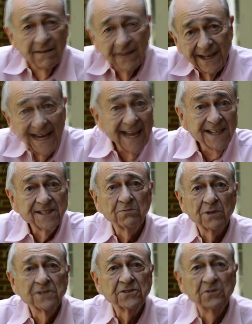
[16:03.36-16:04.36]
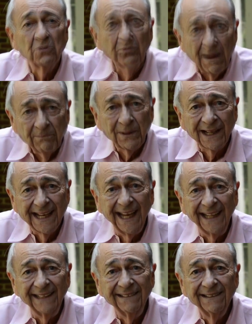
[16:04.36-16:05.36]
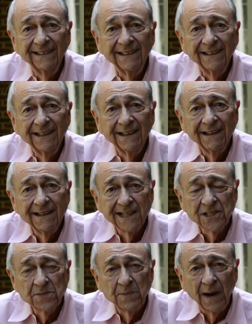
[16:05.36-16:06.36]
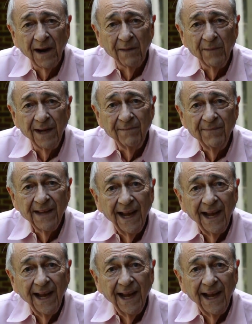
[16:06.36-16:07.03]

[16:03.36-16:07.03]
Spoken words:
The next was to replicate the experiment,